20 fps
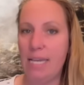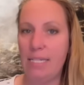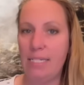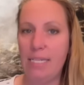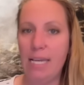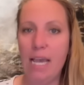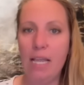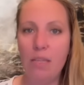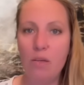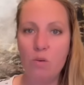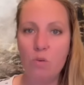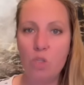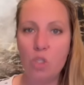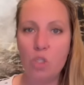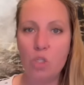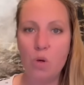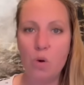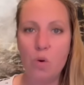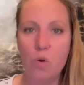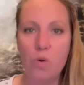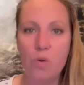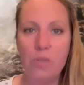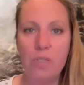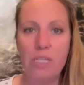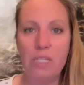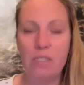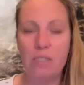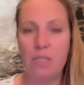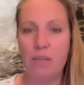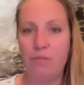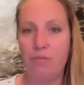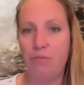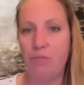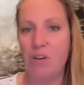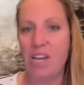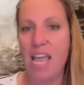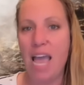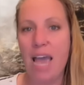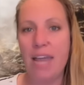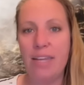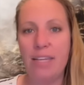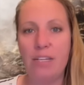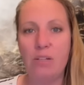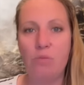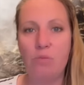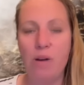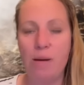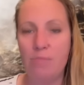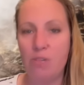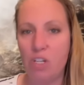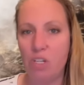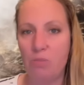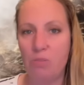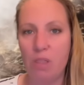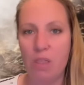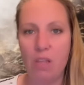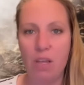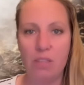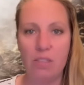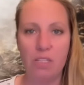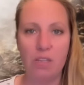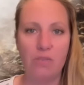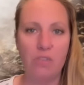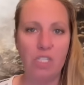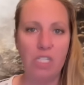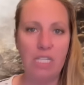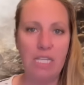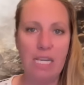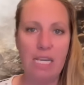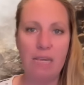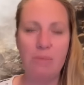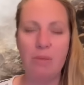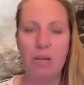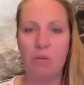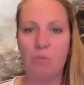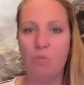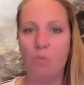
Yellowstone. This is the phreatic eruption with lots of steam and